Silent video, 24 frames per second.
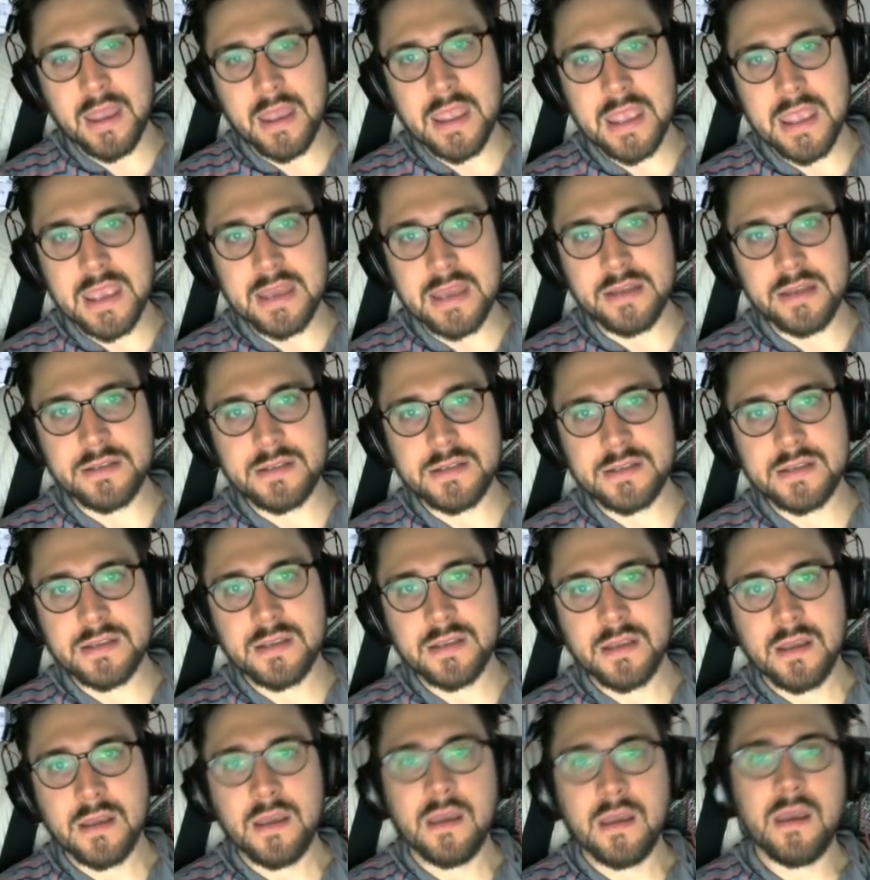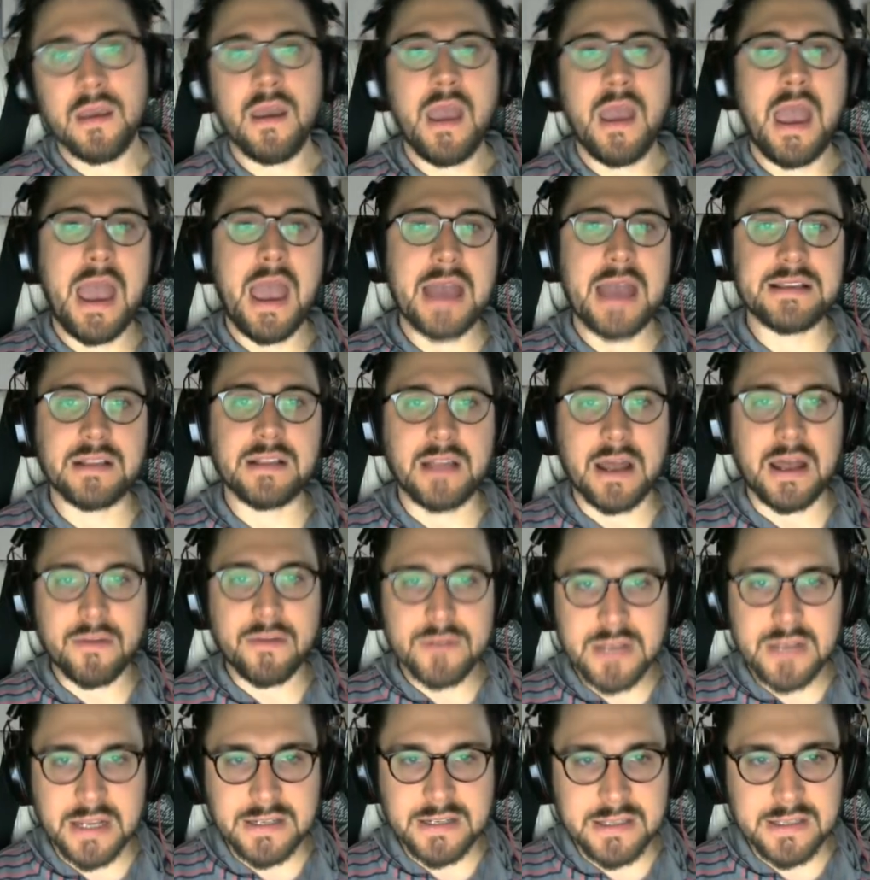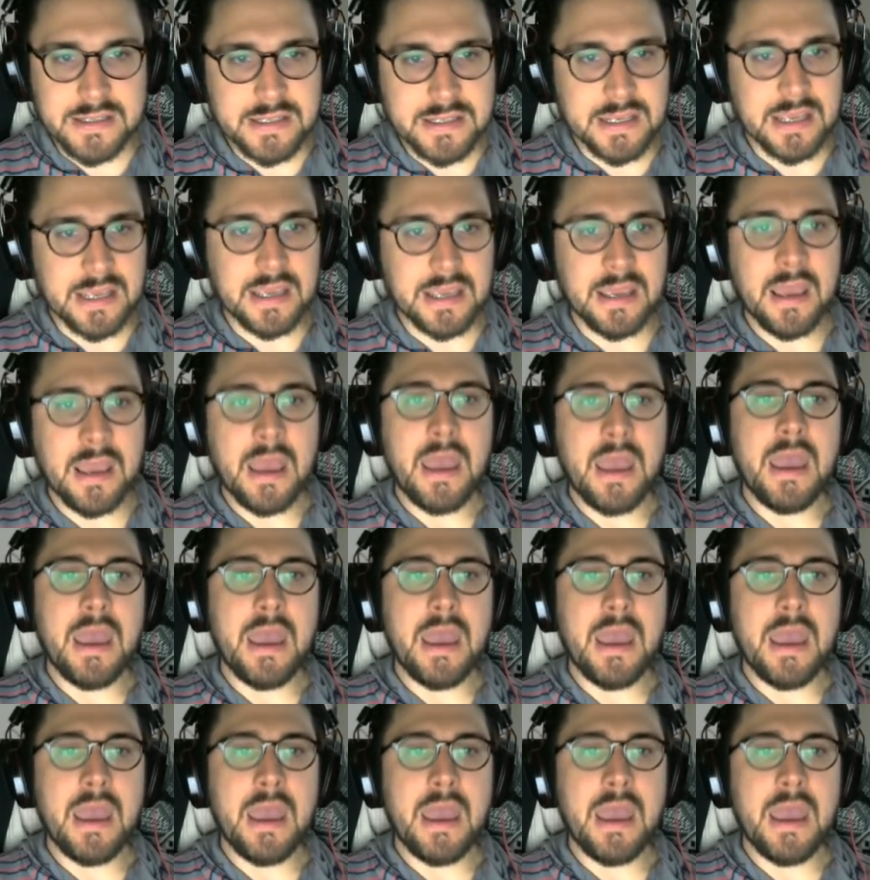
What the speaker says: It has a lot of redundancy,